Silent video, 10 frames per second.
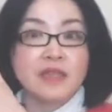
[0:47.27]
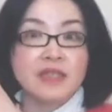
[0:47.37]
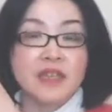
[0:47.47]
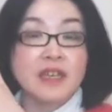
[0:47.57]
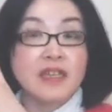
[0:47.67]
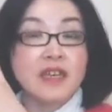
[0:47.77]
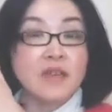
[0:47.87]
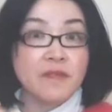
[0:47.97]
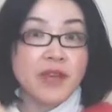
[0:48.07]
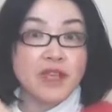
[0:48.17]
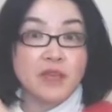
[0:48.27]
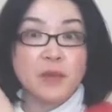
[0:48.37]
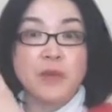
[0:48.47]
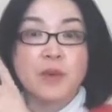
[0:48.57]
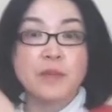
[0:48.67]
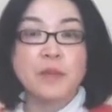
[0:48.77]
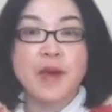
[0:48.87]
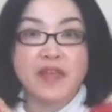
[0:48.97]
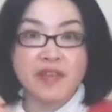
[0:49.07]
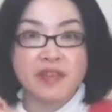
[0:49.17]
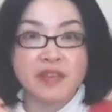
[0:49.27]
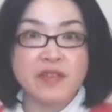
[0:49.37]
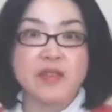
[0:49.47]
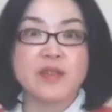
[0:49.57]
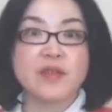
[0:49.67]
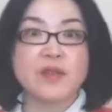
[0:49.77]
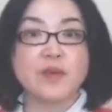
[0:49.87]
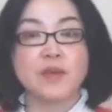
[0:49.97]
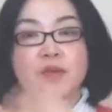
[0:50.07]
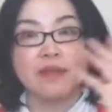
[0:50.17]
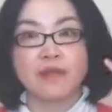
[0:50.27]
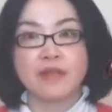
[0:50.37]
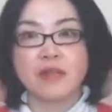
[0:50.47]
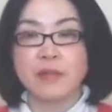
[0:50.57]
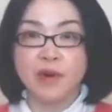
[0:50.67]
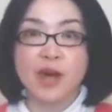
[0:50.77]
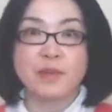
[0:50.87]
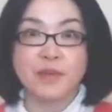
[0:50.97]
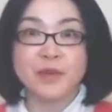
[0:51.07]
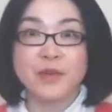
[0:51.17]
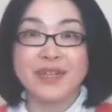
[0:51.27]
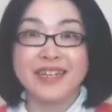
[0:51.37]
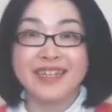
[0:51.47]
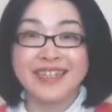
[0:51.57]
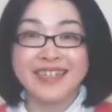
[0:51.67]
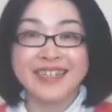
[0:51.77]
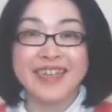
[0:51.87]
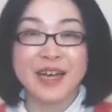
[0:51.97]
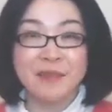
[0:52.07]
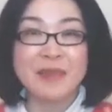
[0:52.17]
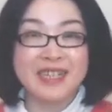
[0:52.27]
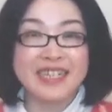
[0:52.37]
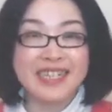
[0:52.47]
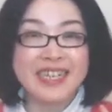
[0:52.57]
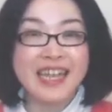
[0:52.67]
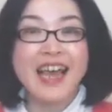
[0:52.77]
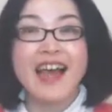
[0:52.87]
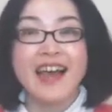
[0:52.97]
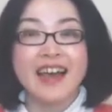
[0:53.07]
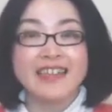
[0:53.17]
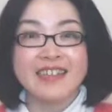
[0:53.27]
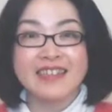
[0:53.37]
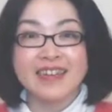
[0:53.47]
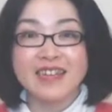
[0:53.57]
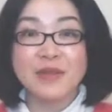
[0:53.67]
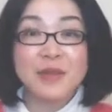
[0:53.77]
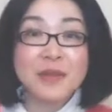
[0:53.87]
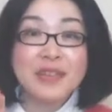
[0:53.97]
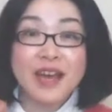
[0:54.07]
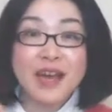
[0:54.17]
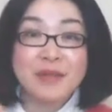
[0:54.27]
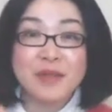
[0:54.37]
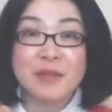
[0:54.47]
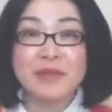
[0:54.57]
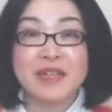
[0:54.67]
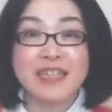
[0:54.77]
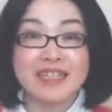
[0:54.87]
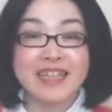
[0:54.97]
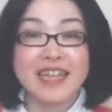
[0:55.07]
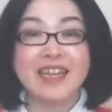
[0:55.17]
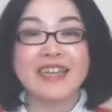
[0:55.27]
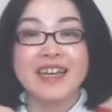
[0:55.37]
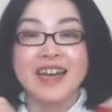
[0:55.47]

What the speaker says: the effective method to level up your listening ability. And then there are 2 types of listening